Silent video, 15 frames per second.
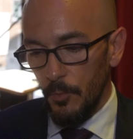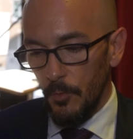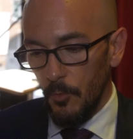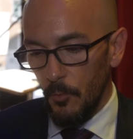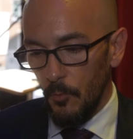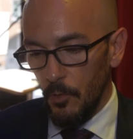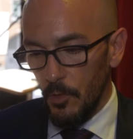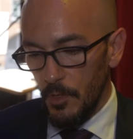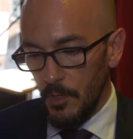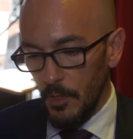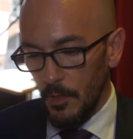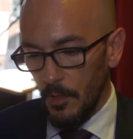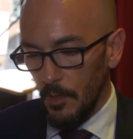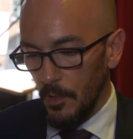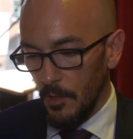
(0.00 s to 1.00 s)
was
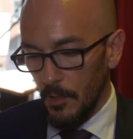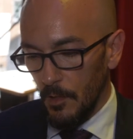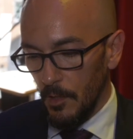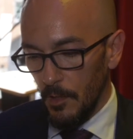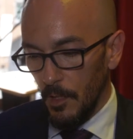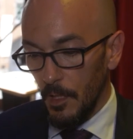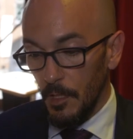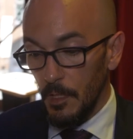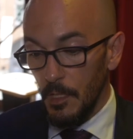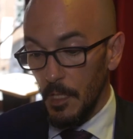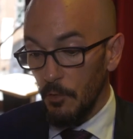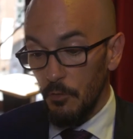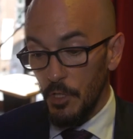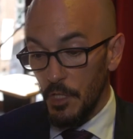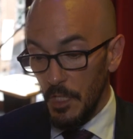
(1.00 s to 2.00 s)
an
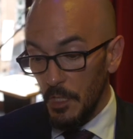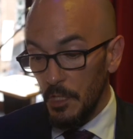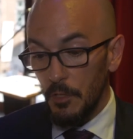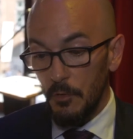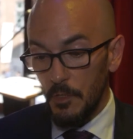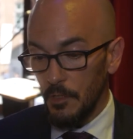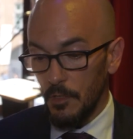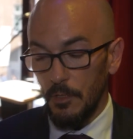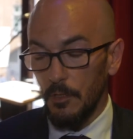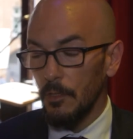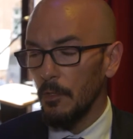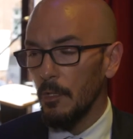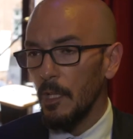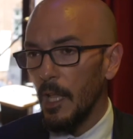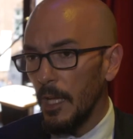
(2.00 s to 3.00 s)
heterogeneous
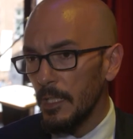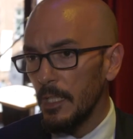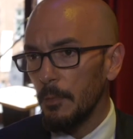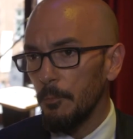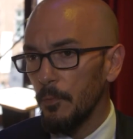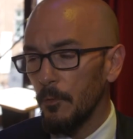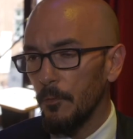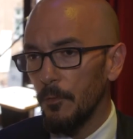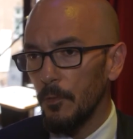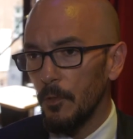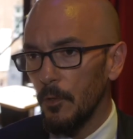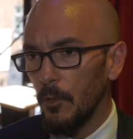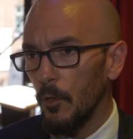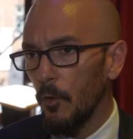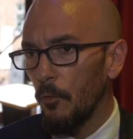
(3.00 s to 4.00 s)
lineup
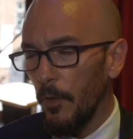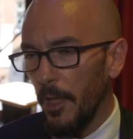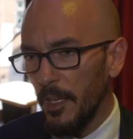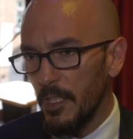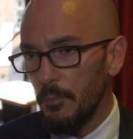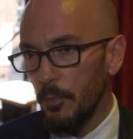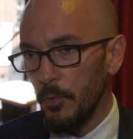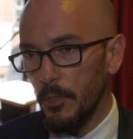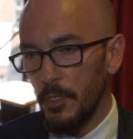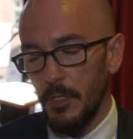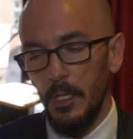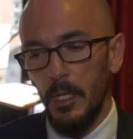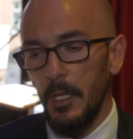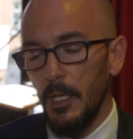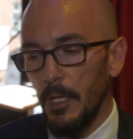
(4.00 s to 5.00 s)
of experts